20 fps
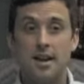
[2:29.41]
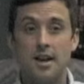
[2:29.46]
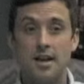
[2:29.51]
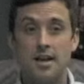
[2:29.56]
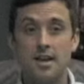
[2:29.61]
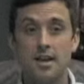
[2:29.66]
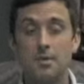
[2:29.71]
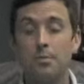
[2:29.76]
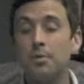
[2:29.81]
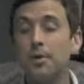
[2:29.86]

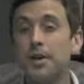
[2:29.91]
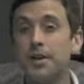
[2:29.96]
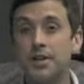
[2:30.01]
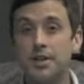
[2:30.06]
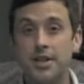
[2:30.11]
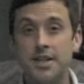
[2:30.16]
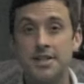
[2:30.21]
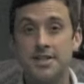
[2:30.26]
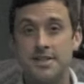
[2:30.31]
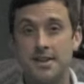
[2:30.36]
and pretty
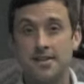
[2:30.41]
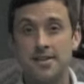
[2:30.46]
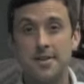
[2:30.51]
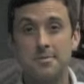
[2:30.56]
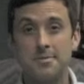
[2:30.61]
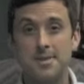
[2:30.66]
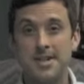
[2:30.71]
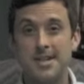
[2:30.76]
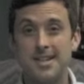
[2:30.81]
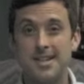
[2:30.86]
good at
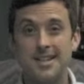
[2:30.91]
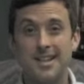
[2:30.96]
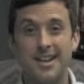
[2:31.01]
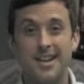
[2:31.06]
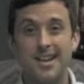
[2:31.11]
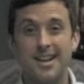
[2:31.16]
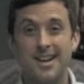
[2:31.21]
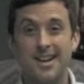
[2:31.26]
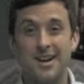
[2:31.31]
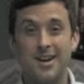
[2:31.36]
telling me
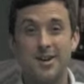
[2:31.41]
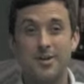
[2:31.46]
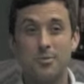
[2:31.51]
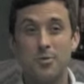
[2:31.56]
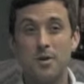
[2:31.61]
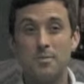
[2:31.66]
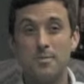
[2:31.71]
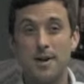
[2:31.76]
what